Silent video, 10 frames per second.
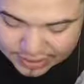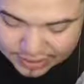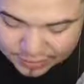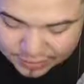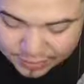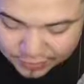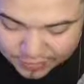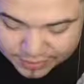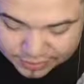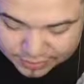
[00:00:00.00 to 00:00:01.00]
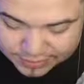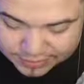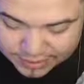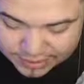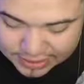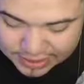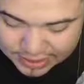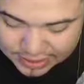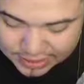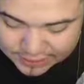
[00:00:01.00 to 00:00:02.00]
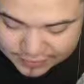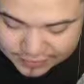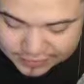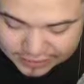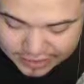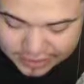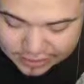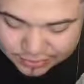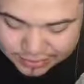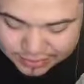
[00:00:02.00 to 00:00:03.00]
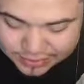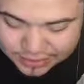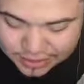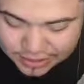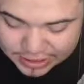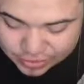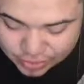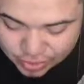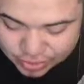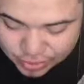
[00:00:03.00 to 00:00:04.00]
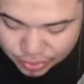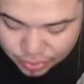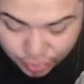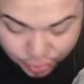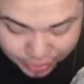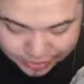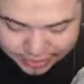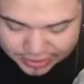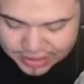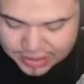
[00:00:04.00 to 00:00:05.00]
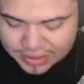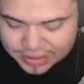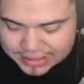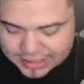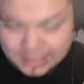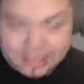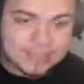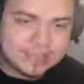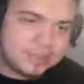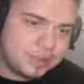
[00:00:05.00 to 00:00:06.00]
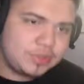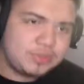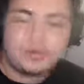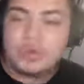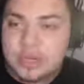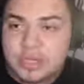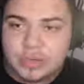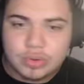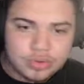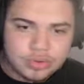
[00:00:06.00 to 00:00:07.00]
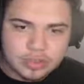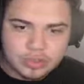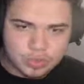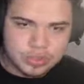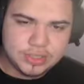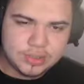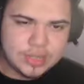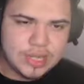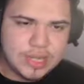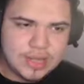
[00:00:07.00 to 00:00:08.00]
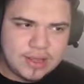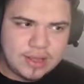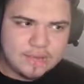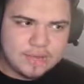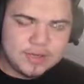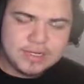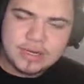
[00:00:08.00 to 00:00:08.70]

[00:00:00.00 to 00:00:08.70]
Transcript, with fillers: when performing a super tech, and if there's an ally whose name is Kid Trunks or Krillin attacking at the same turn. So Krillin or Trunks works. So if there's like a